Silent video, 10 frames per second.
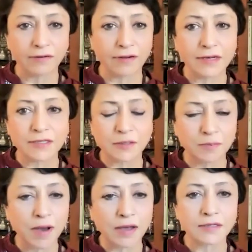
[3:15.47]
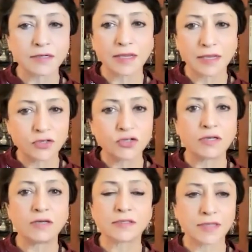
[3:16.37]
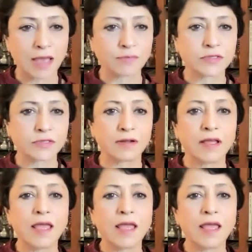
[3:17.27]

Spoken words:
really smart, ingenious scamster.